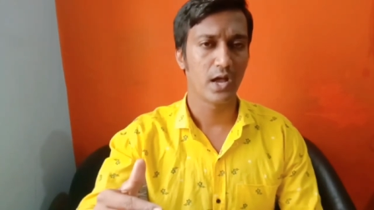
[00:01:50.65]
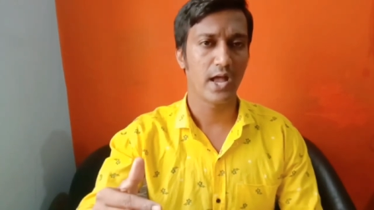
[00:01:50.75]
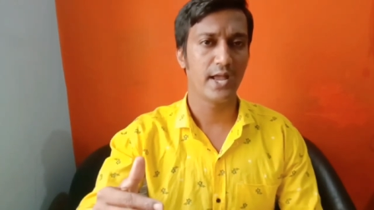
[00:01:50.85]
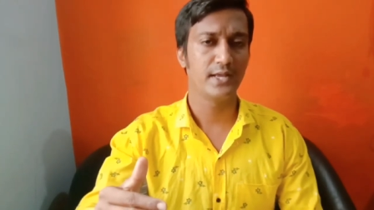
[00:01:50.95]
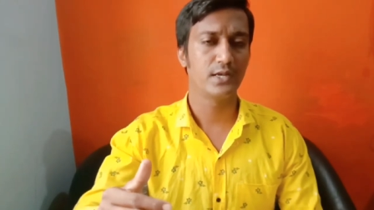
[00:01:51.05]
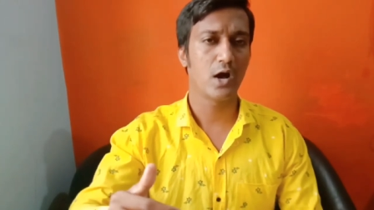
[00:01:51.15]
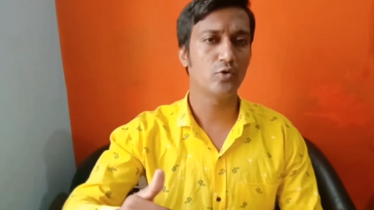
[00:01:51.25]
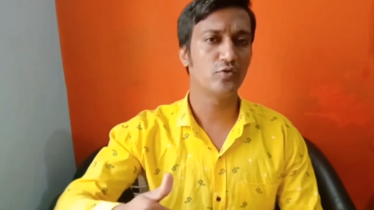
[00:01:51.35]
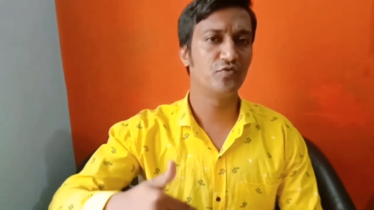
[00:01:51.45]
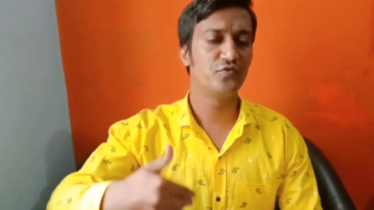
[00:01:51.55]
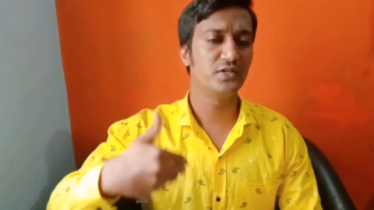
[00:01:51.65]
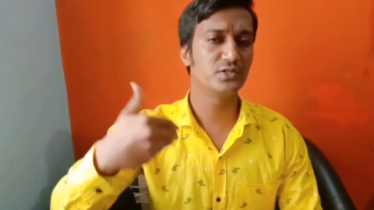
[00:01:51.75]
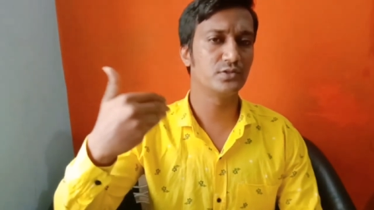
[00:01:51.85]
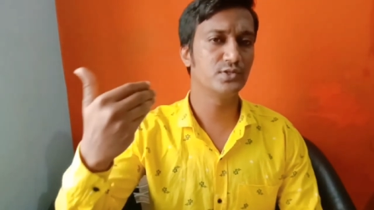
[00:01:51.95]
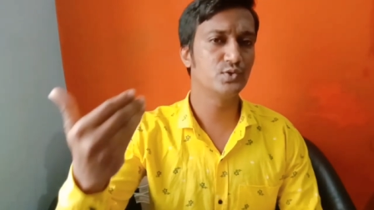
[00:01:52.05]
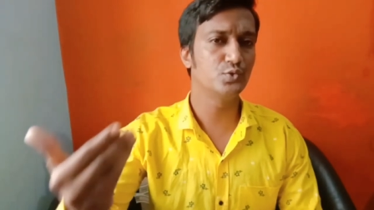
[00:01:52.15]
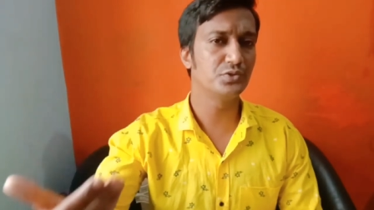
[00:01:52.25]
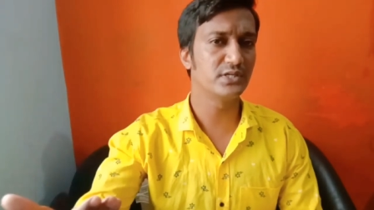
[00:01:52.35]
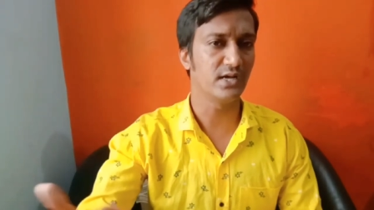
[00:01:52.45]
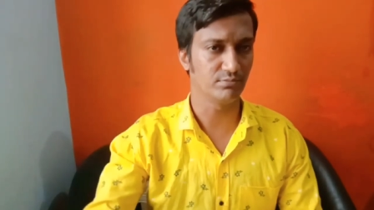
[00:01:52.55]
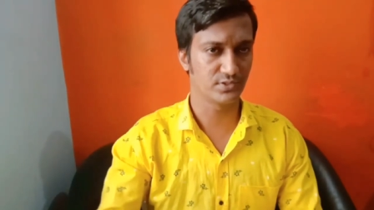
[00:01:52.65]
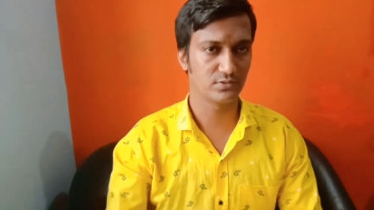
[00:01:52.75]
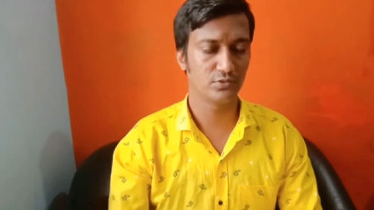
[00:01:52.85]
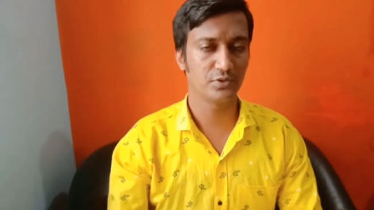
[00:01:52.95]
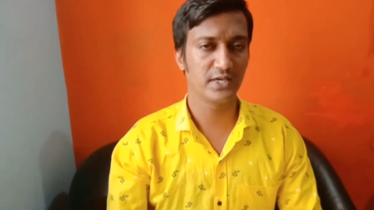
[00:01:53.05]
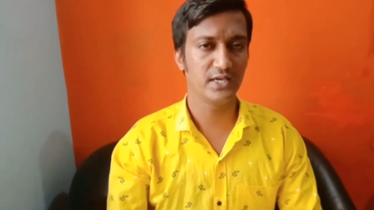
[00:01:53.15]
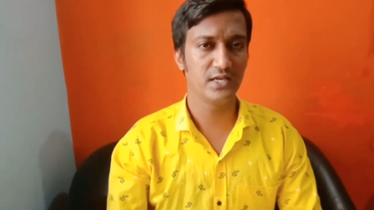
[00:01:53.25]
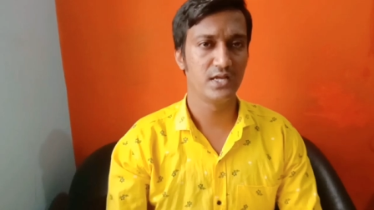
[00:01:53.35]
and out of which the soot comes okay